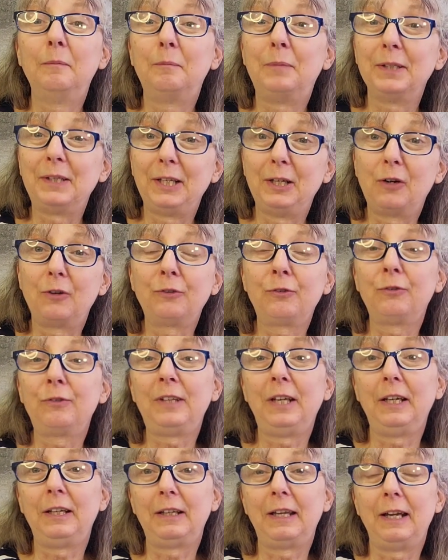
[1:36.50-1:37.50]
But they also
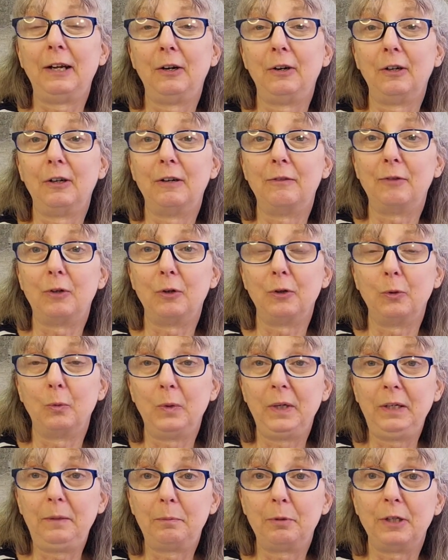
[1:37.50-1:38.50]
take care of all the
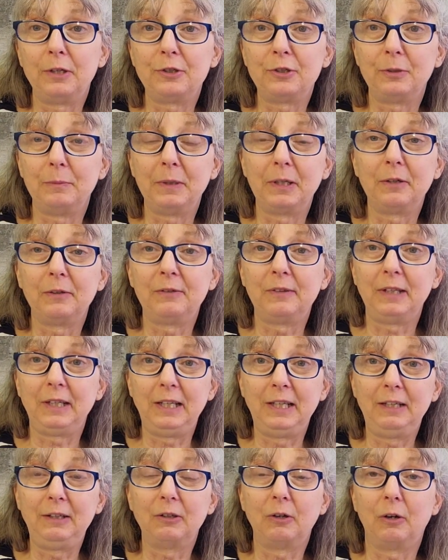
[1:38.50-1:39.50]
weed pressure because they
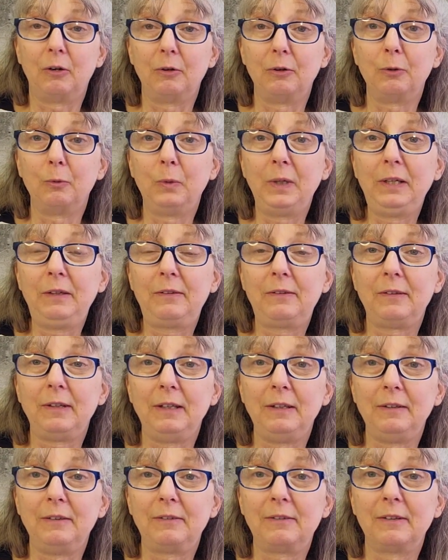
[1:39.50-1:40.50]
eat all the weed
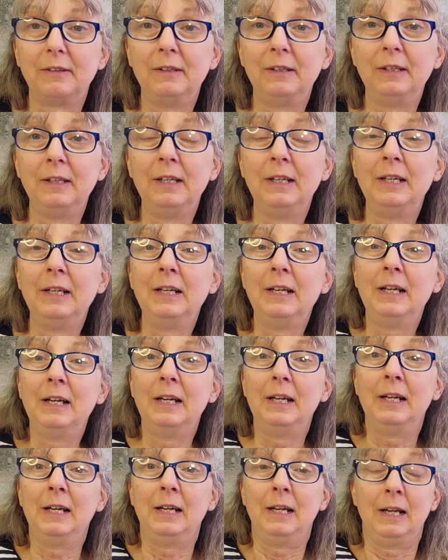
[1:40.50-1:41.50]
seeds.
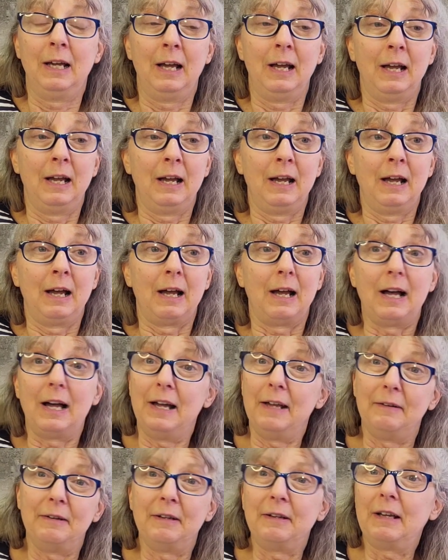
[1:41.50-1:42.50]
Uh,
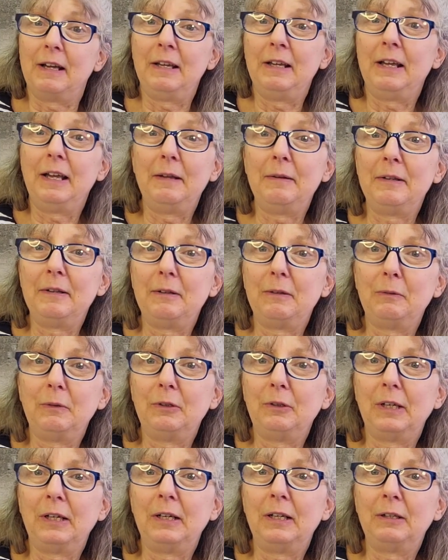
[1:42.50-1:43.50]
and and
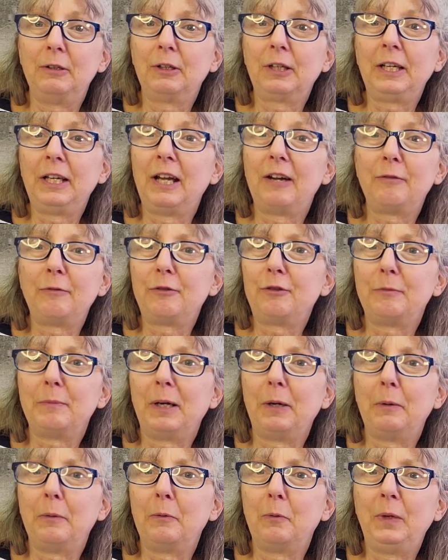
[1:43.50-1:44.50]
looking after
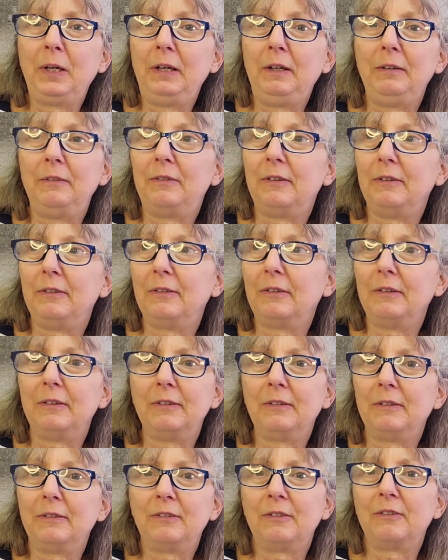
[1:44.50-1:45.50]
my weeds is,
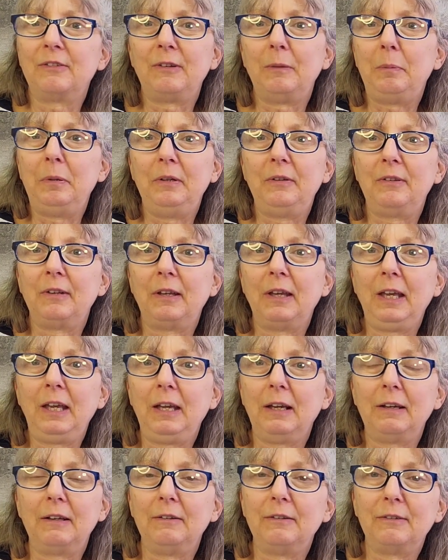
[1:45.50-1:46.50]
is, is just a piece of
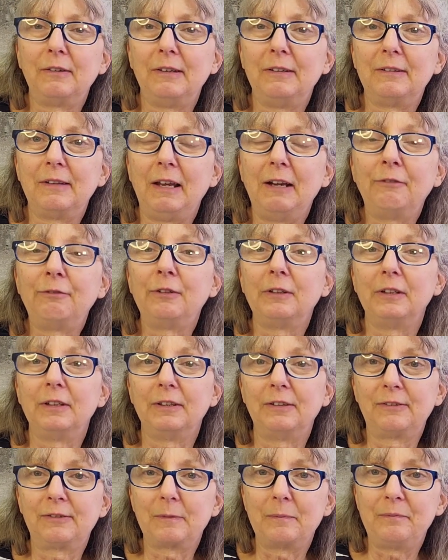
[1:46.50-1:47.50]
cake. It's, it's
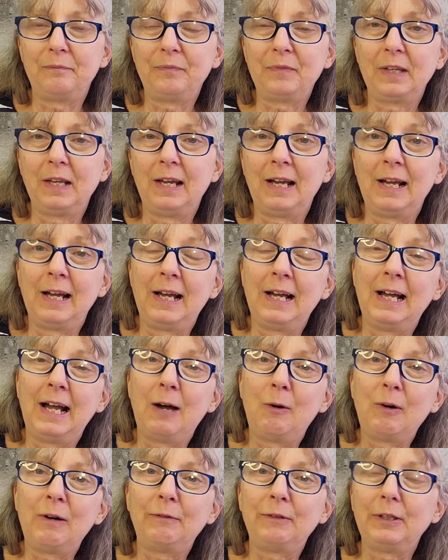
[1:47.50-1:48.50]
effortless.
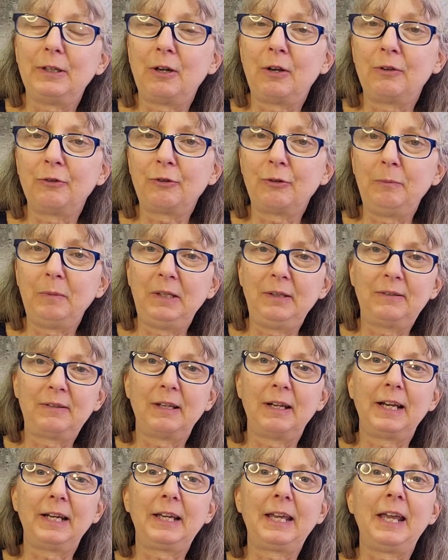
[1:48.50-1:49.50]
However, it also means
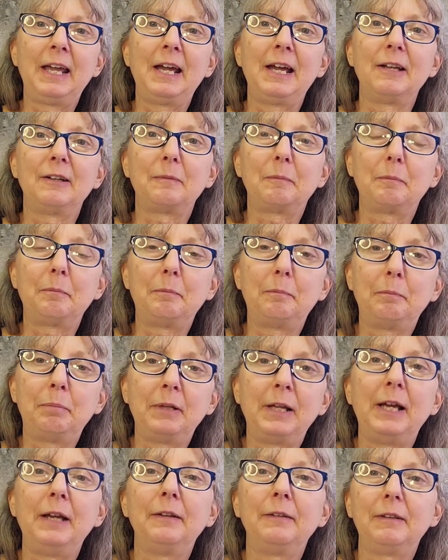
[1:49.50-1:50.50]
that I can't
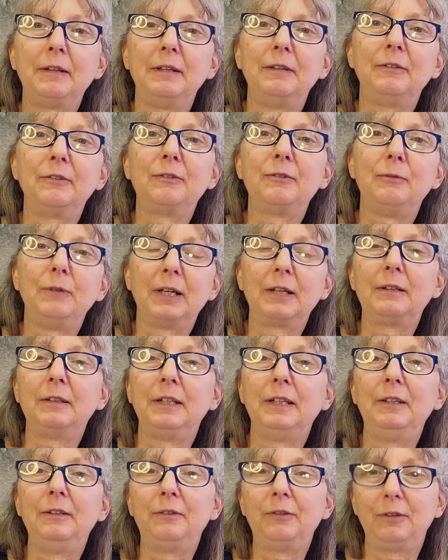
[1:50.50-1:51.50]
plant things
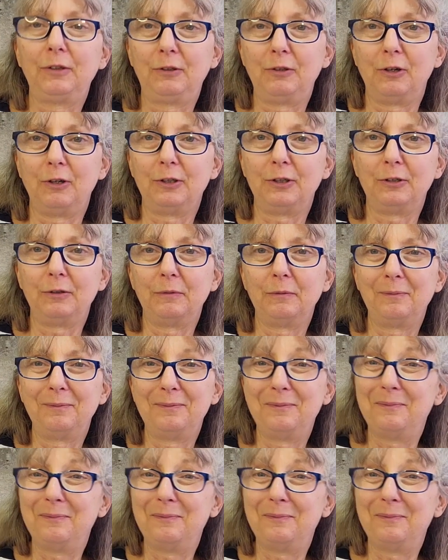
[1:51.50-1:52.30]
directly into the garden